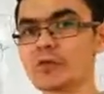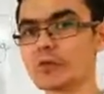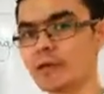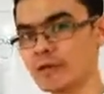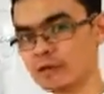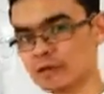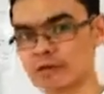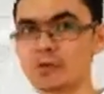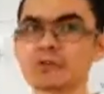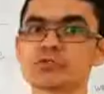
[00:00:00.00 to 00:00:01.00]

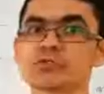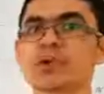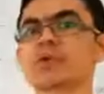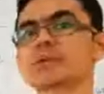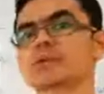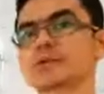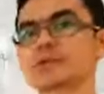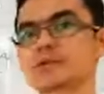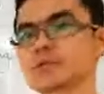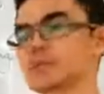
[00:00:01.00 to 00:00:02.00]
planet goes around the
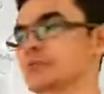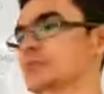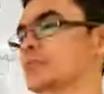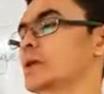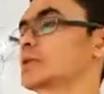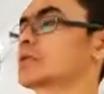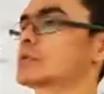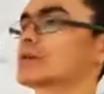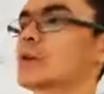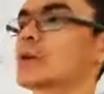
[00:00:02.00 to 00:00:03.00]
sun, so it
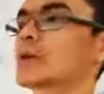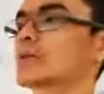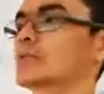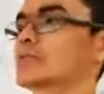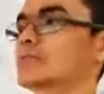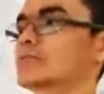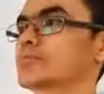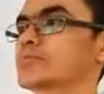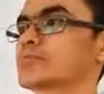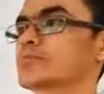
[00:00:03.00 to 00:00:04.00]
looks like
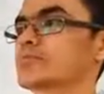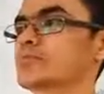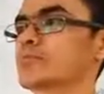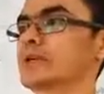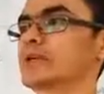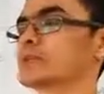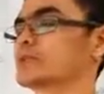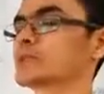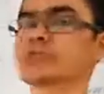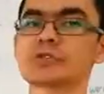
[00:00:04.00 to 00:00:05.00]
it is
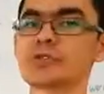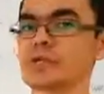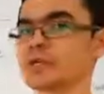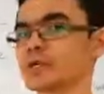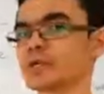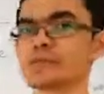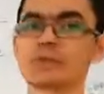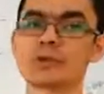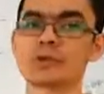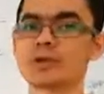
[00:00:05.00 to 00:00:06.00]
just rotating,
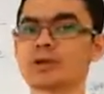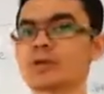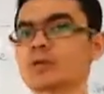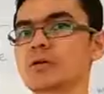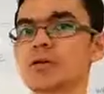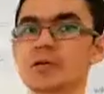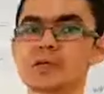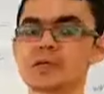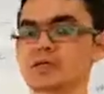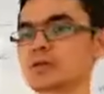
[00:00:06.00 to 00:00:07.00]
okay, on
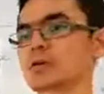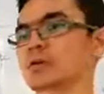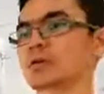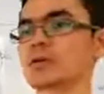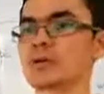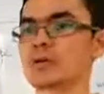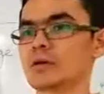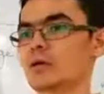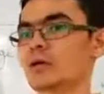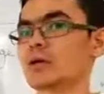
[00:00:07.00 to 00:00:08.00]
its
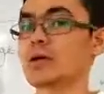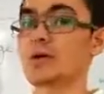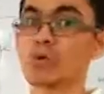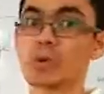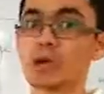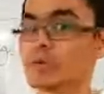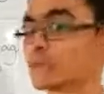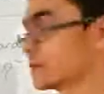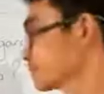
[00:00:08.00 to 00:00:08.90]
orbit.